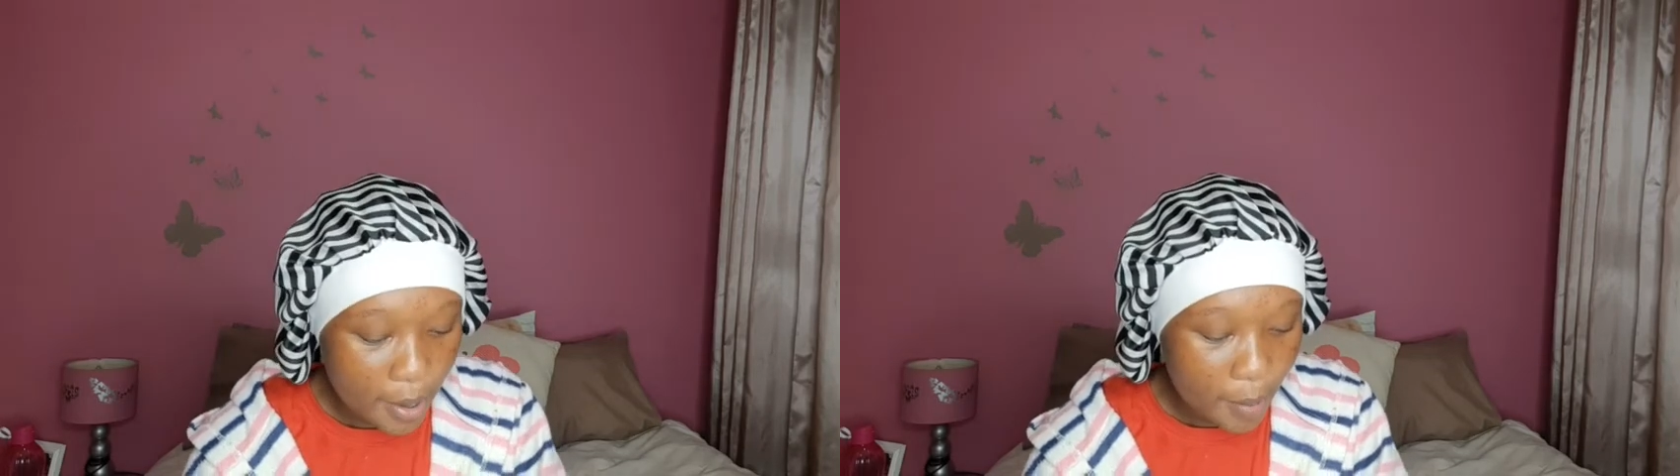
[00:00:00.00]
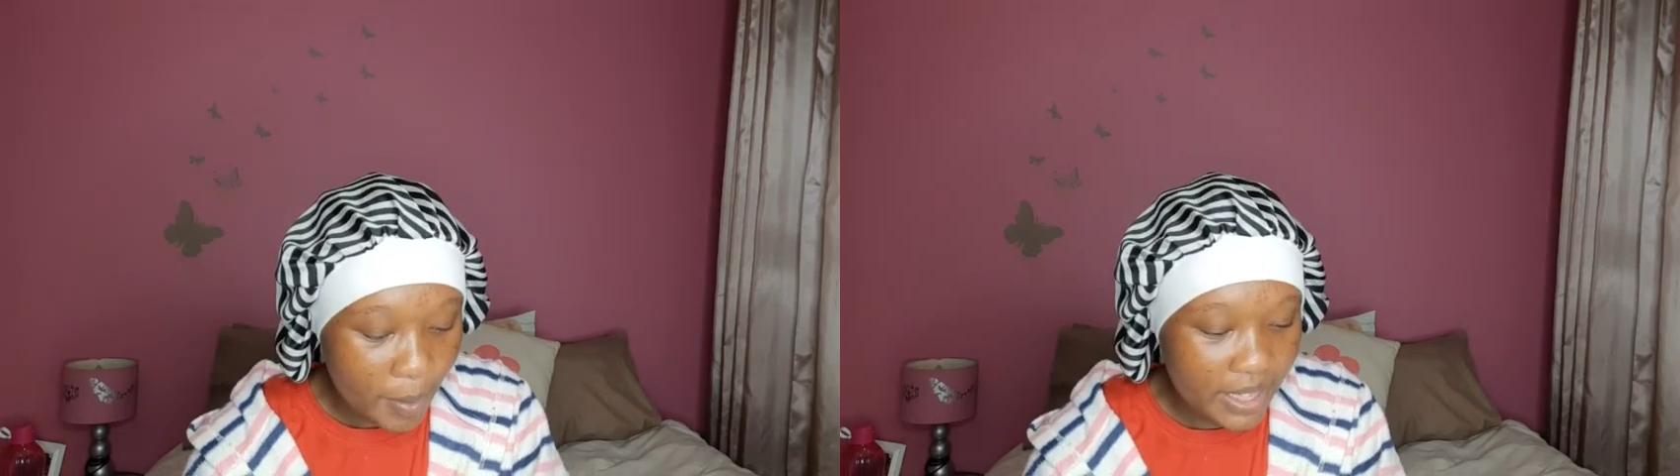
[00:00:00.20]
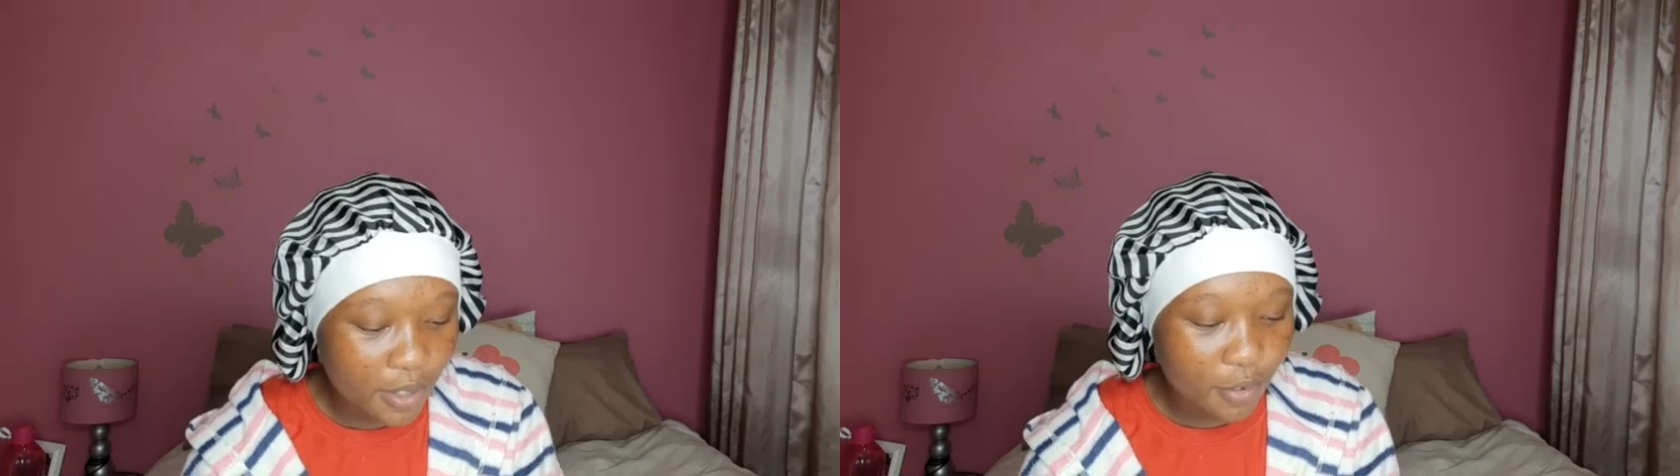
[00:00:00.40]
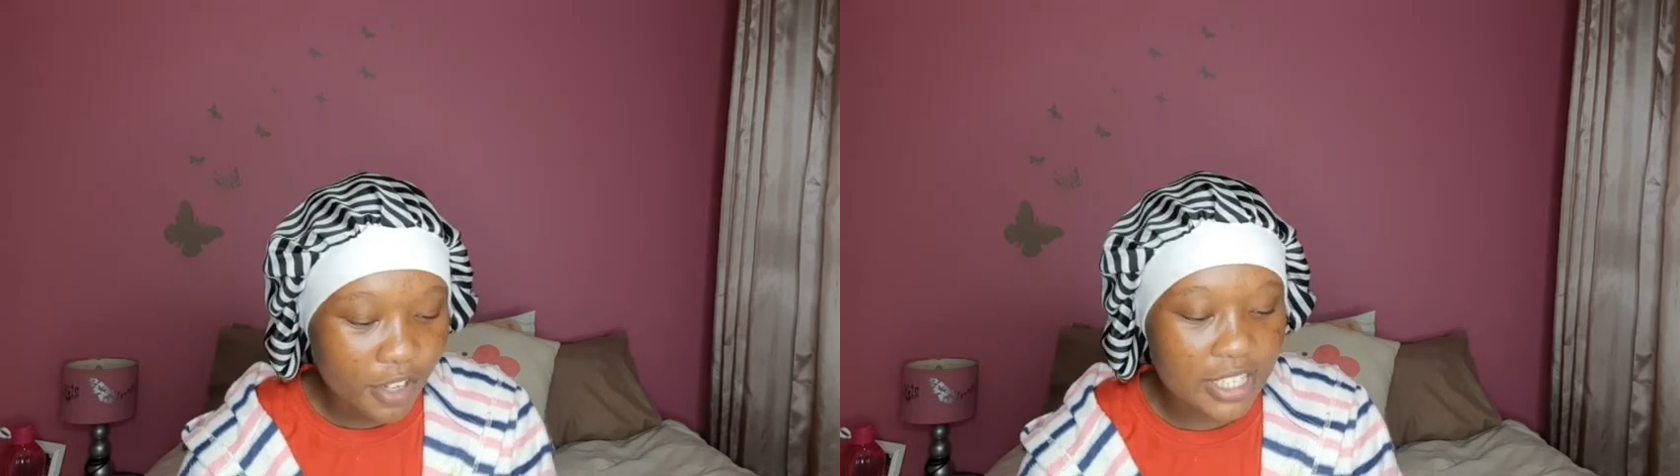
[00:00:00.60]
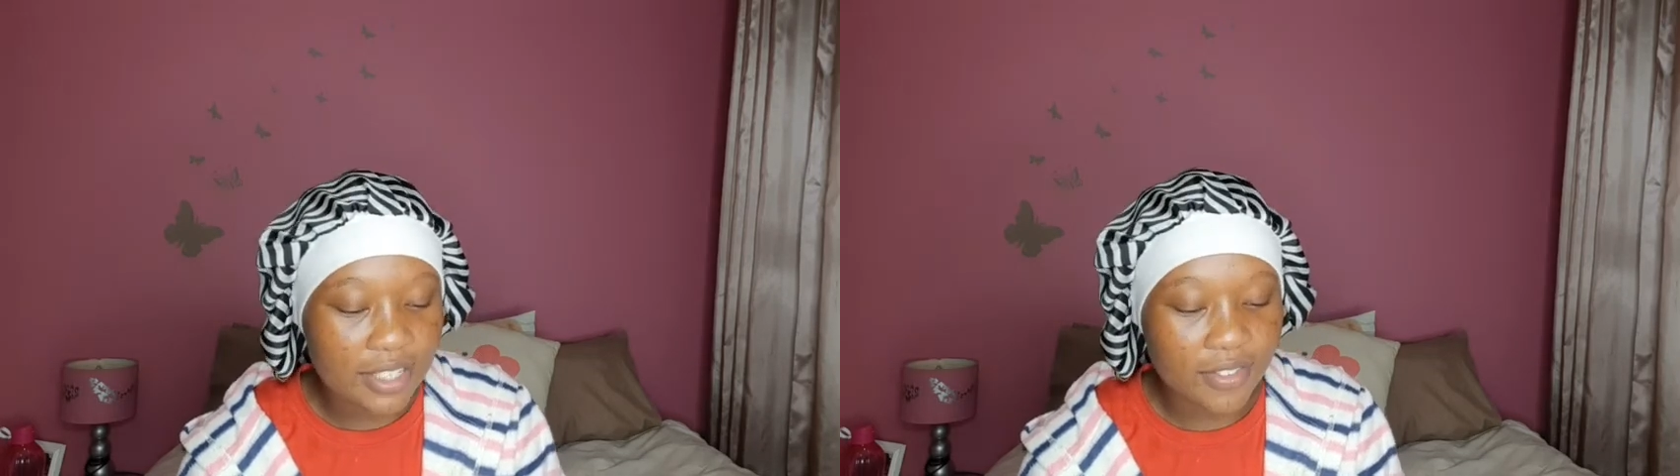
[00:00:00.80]
but then if
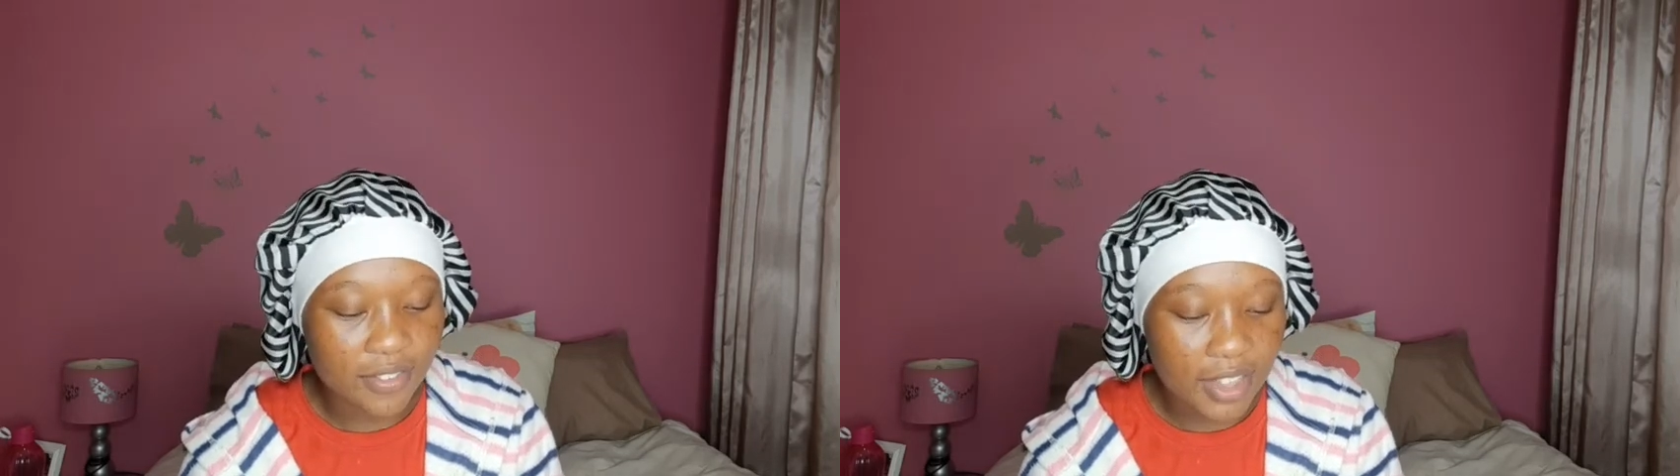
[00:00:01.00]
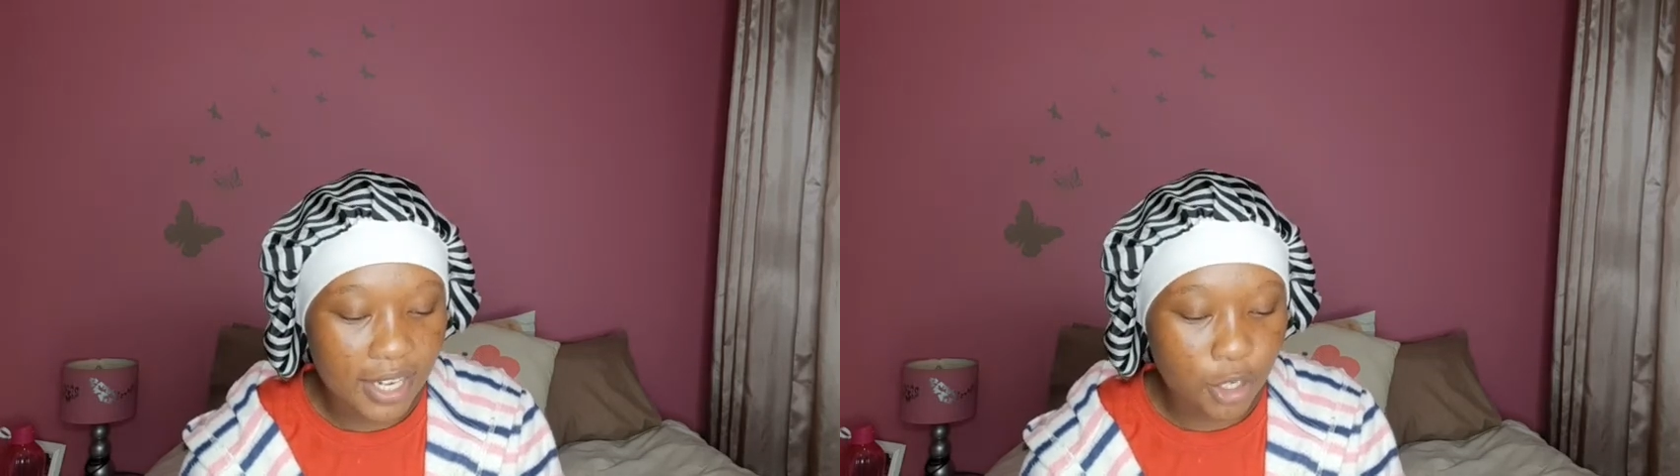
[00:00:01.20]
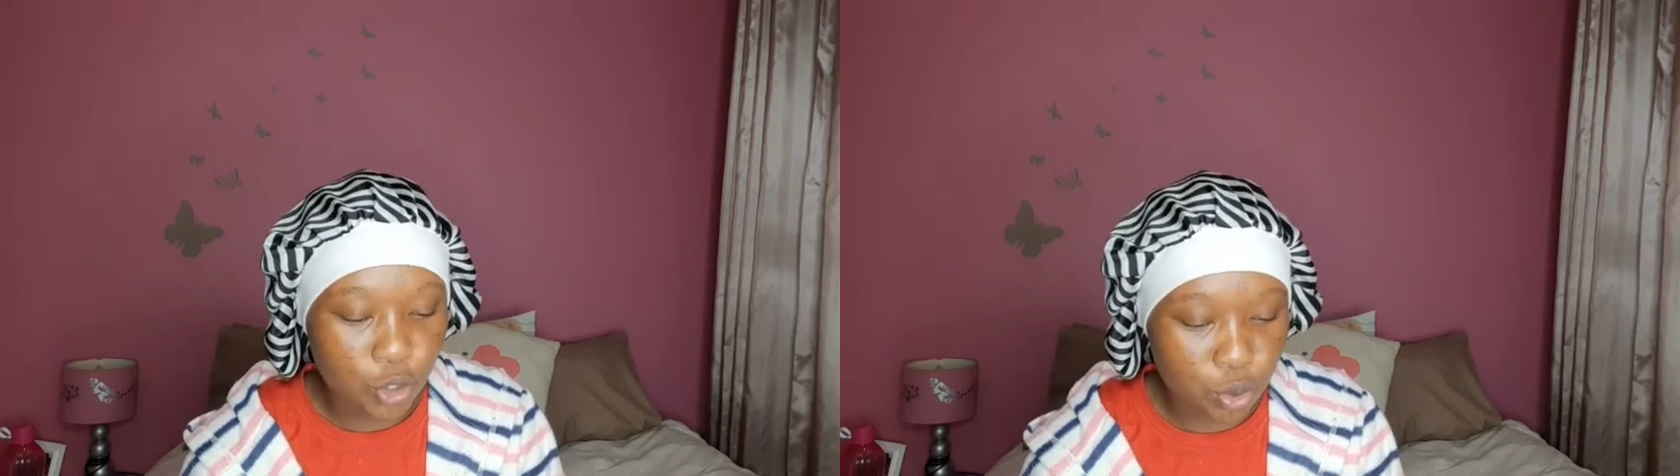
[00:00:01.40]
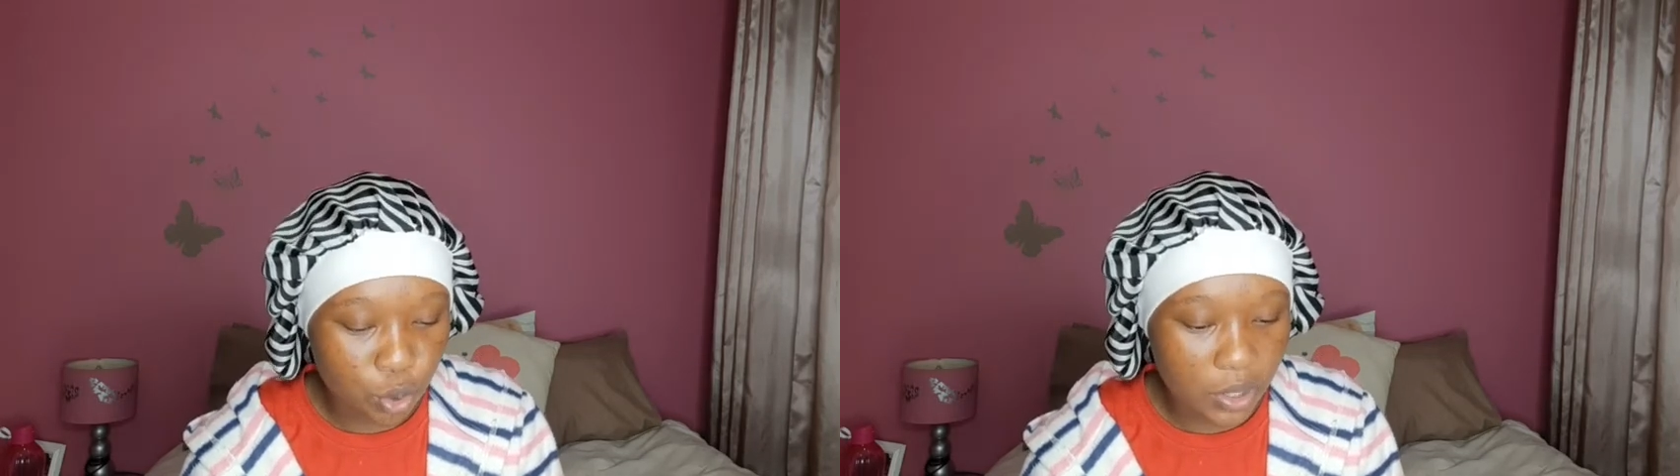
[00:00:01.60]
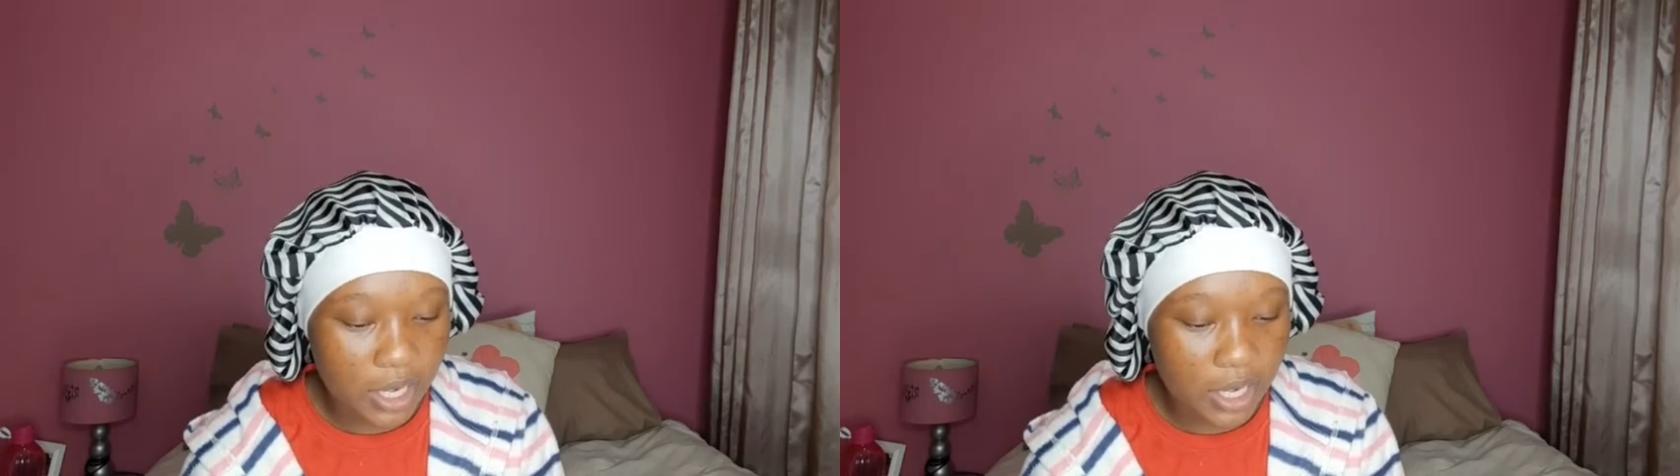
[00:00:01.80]
i see if they're like short